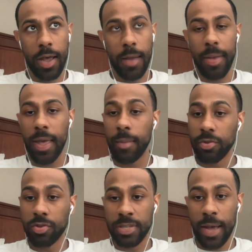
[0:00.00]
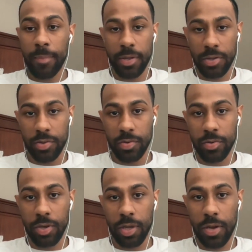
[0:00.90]
I'm able to tap
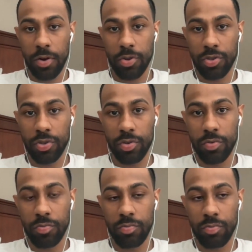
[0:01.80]
into and also